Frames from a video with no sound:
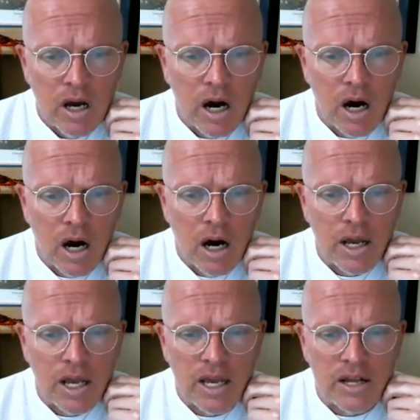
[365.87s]
Uh,
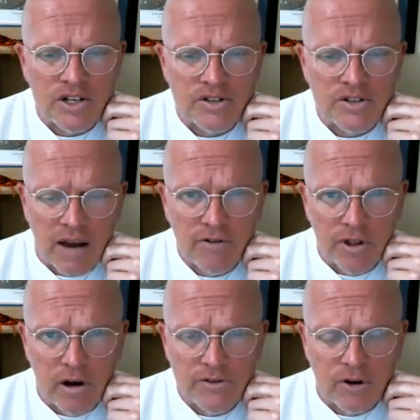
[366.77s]
he hit just after
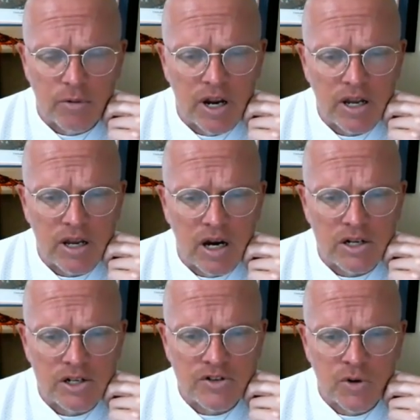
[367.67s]
the All Star break,
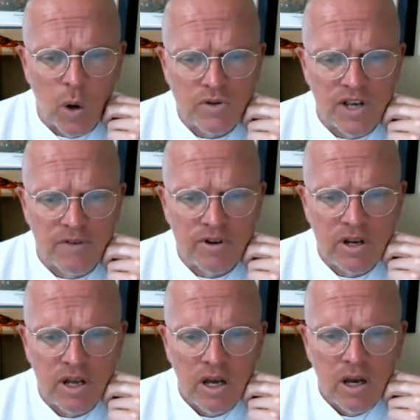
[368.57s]
uh, just
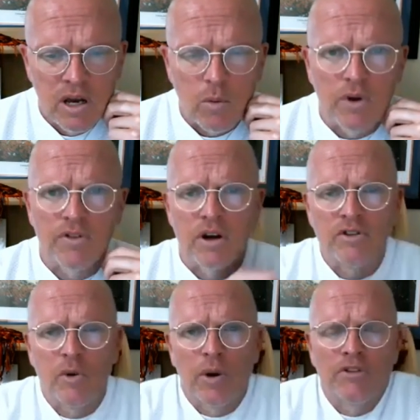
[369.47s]
207 with
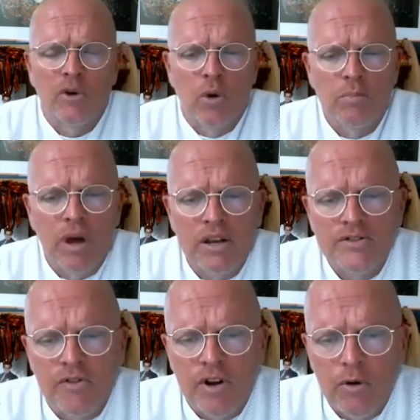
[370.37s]
282 on
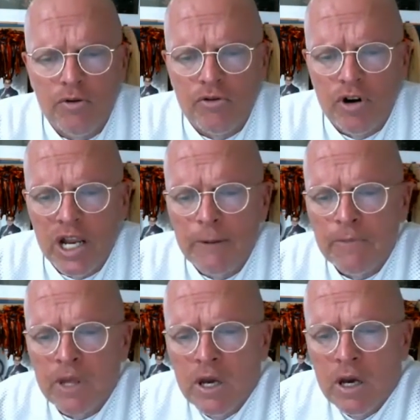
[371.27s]
base, 303
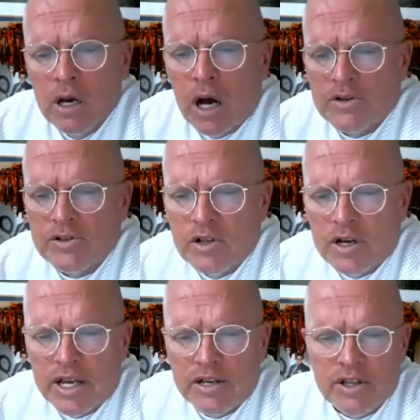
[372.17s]
uh,
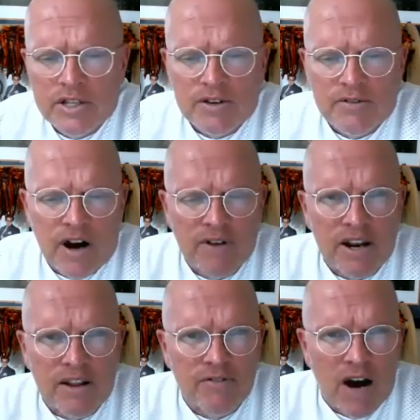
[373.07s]
slugging, so that's a
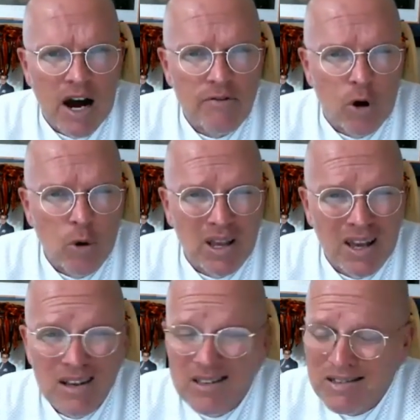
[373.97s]
585
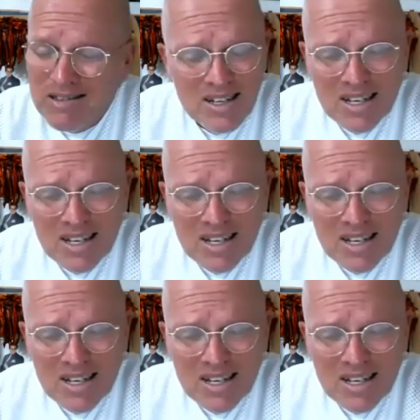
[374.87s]
OPS.